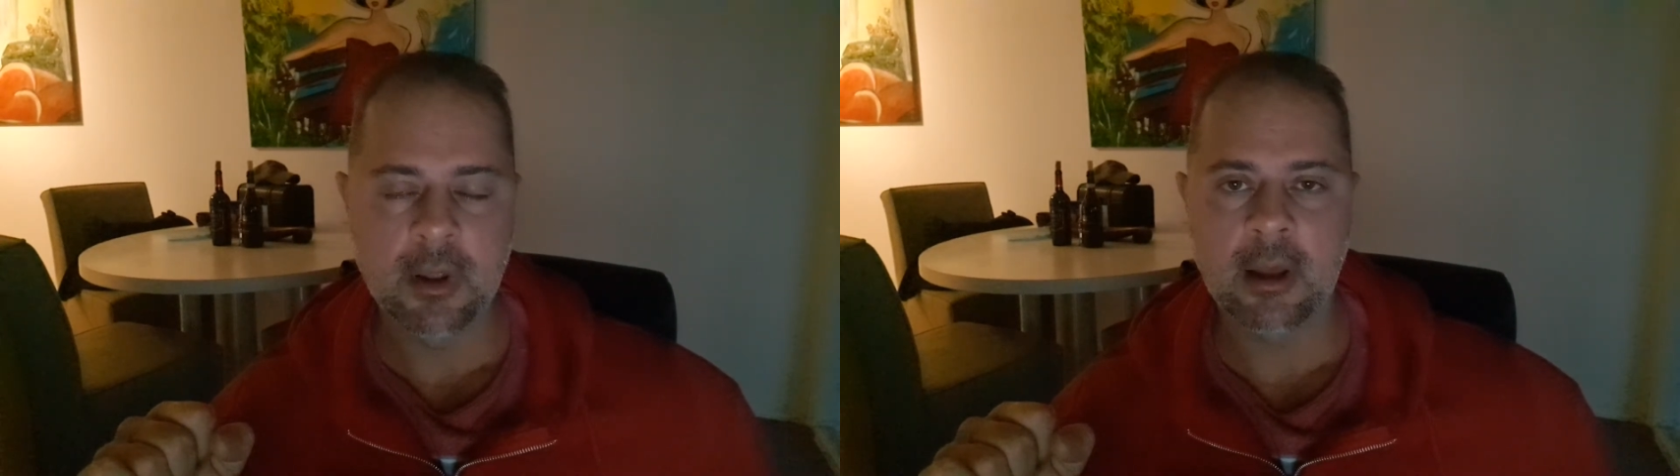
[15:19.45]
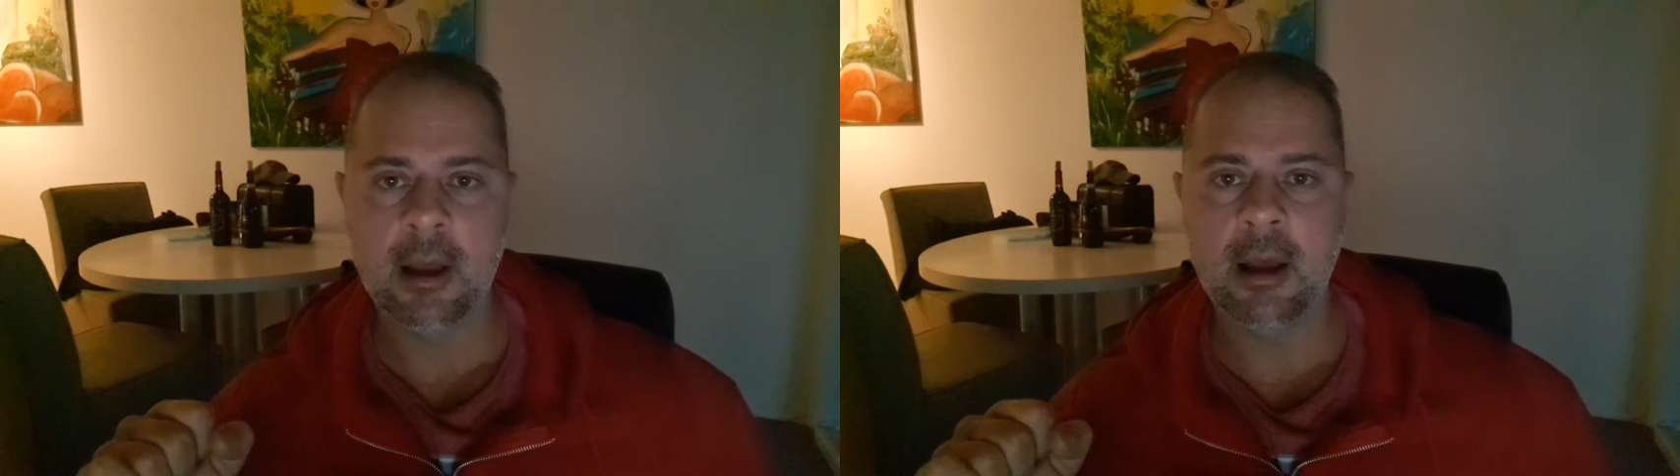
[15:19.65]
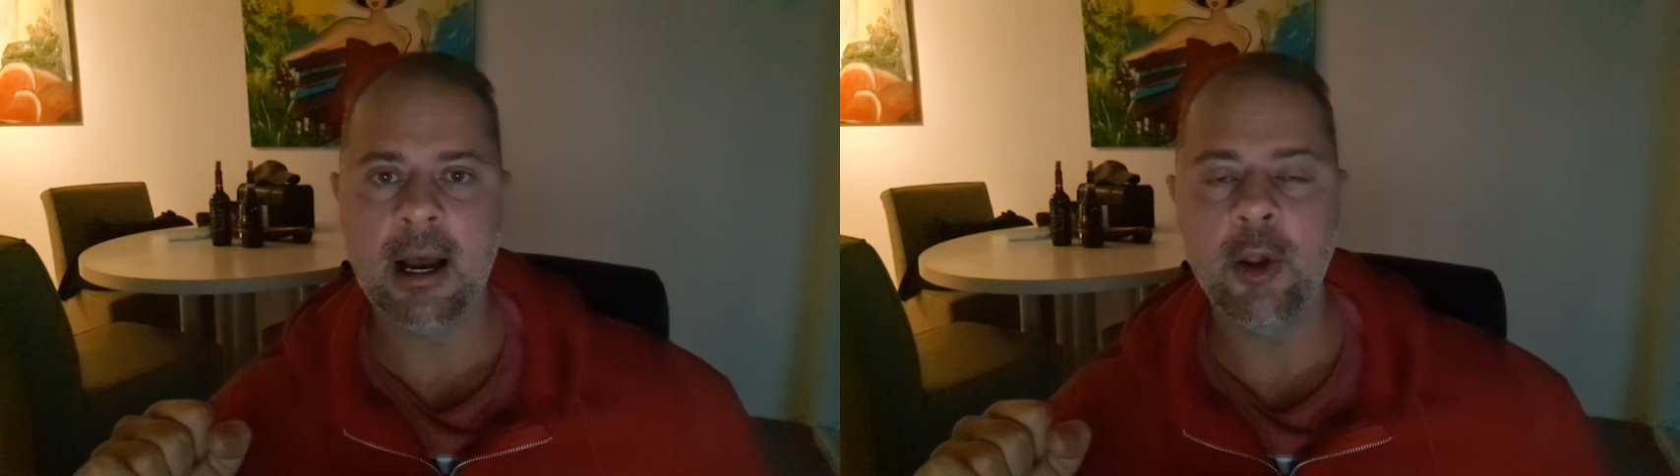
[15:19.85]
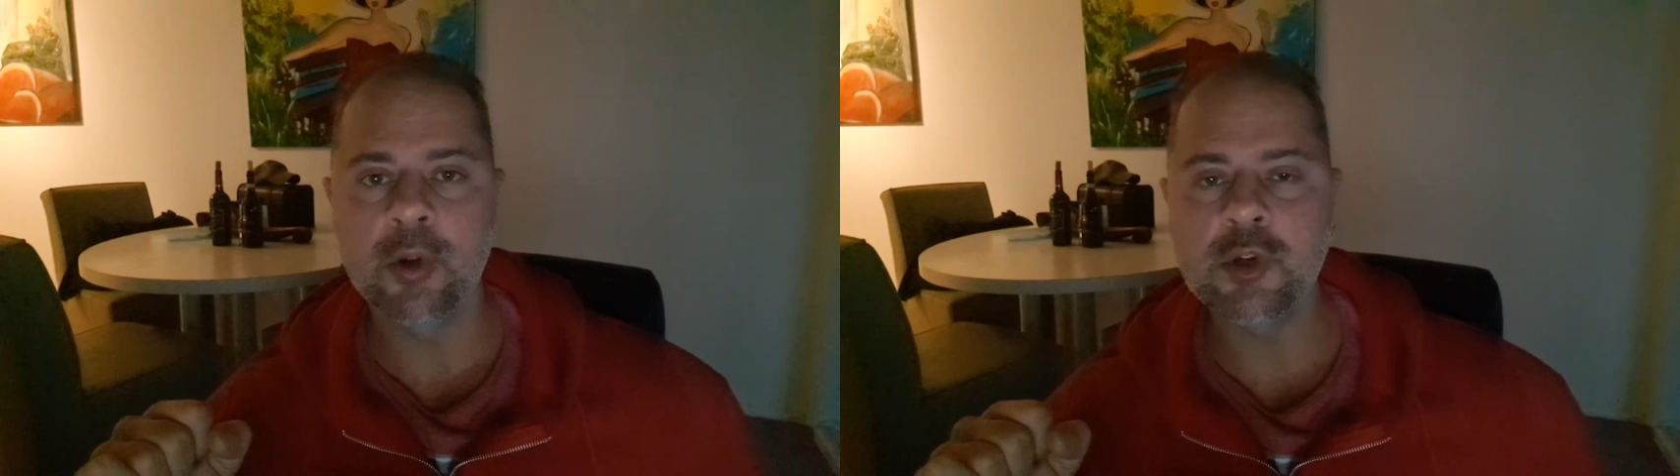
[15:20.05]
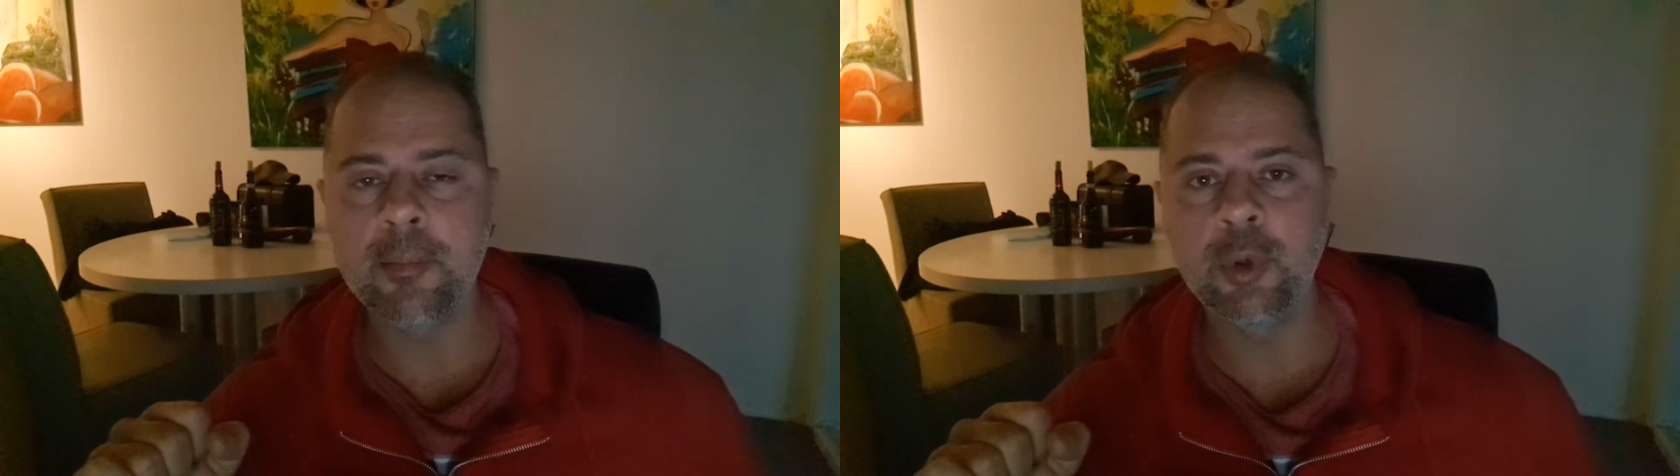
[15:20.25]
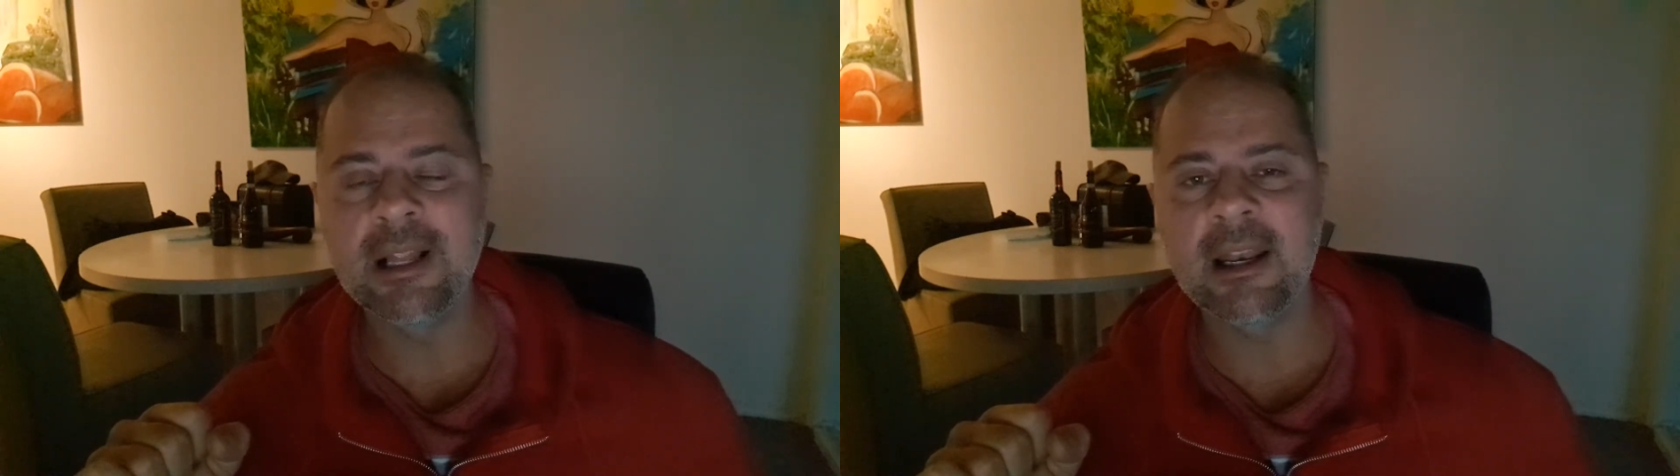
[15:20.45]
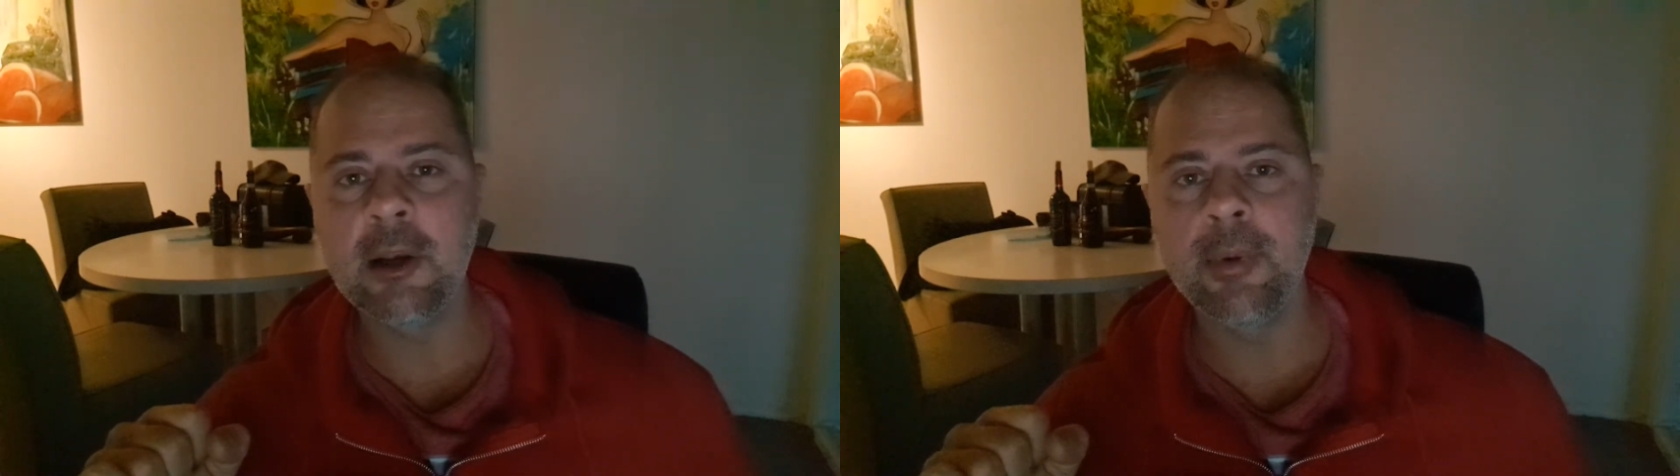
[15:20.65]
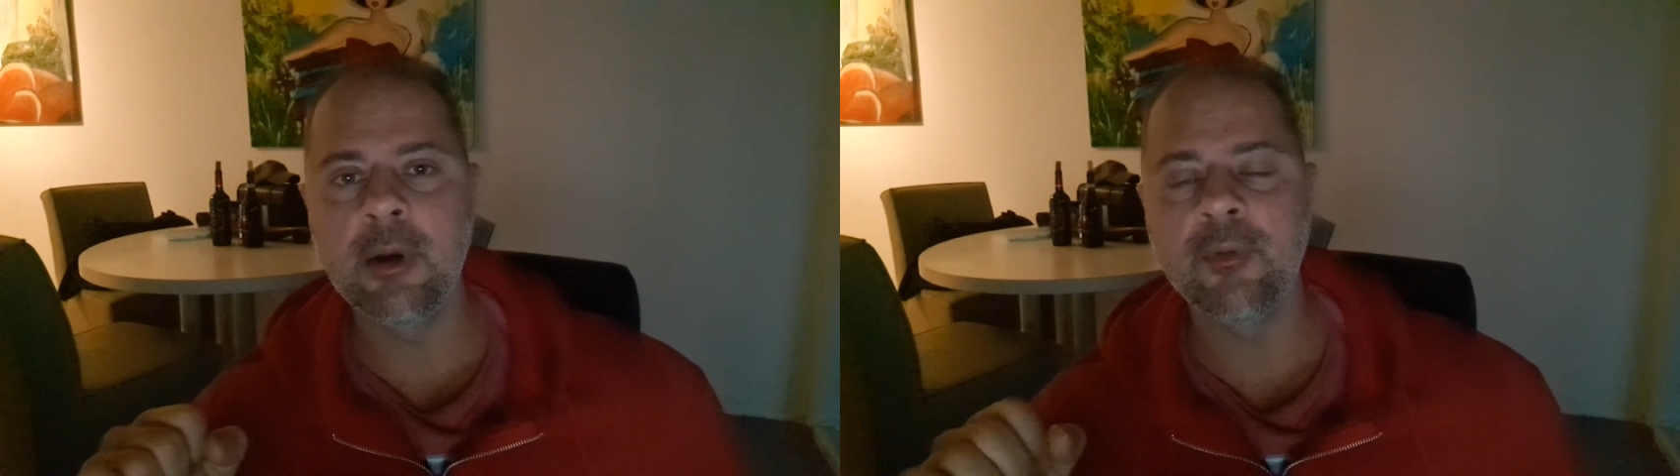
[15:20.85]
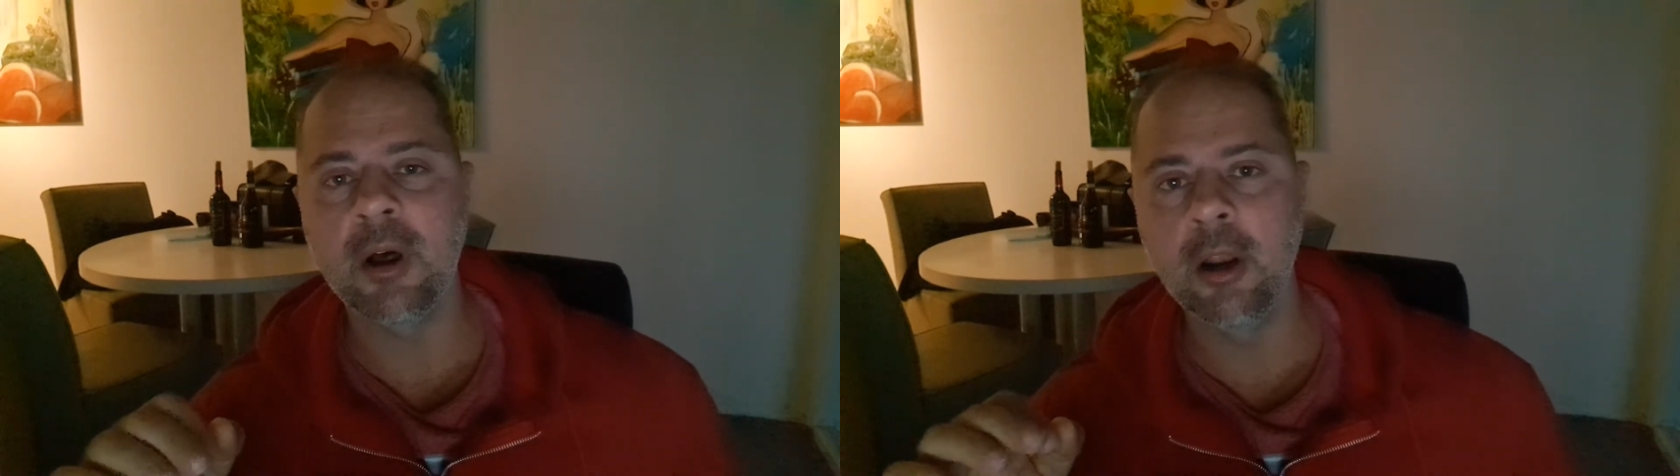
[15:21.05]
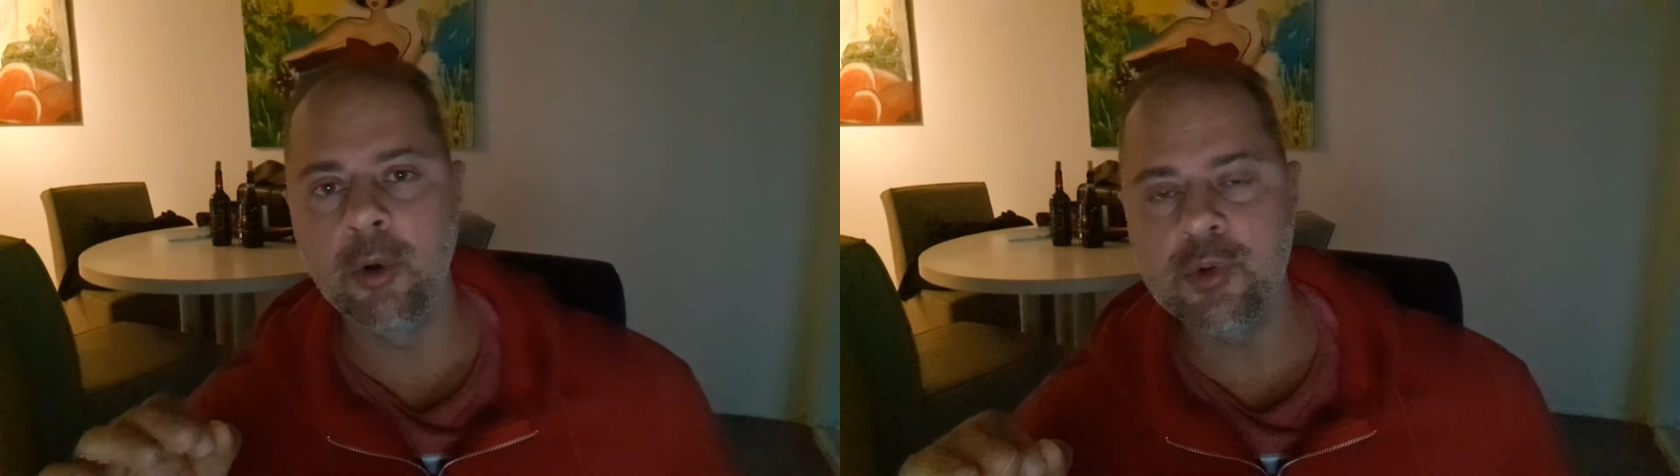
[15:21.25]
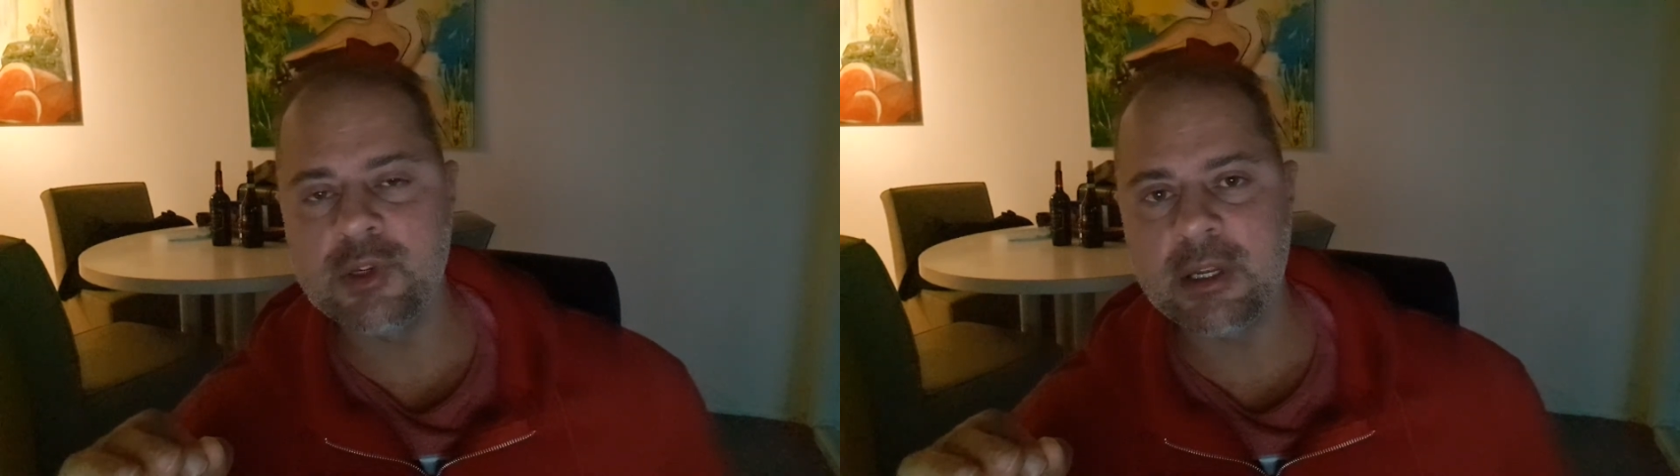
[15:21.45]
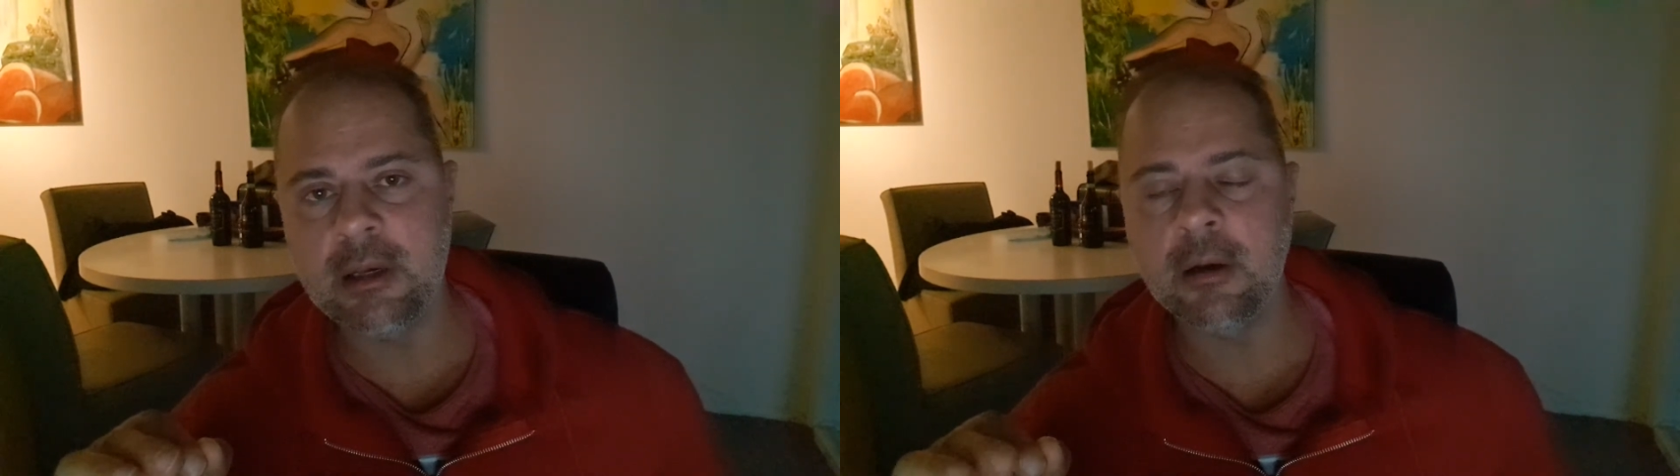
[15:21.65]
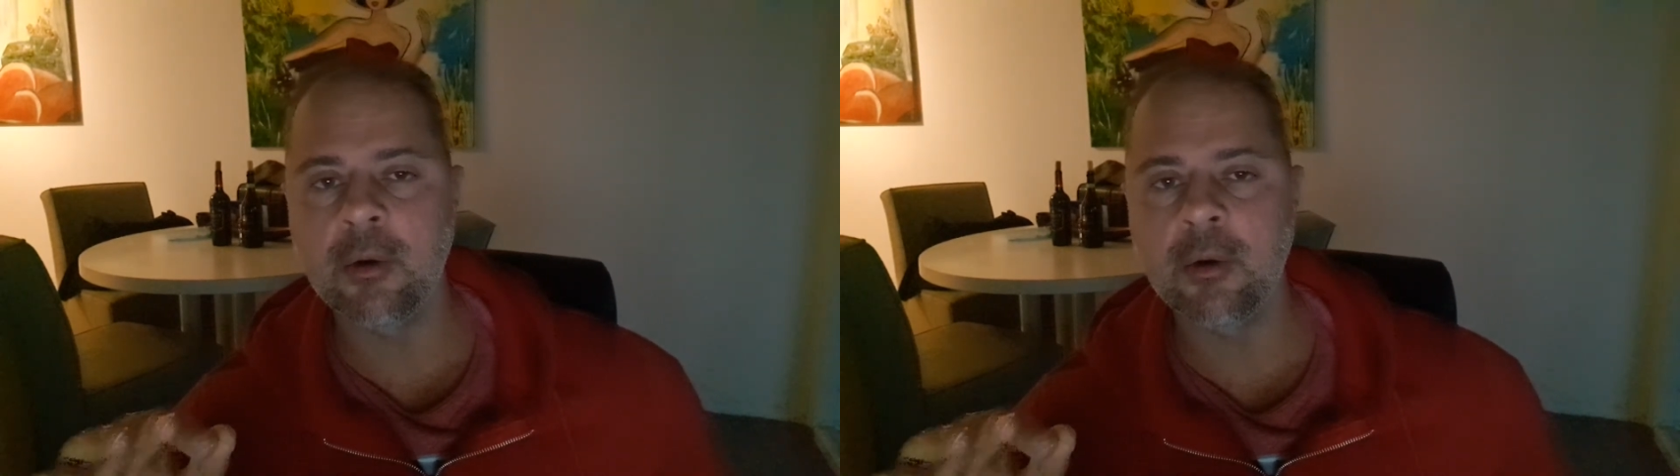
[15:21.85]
I also put a little bit of leucine.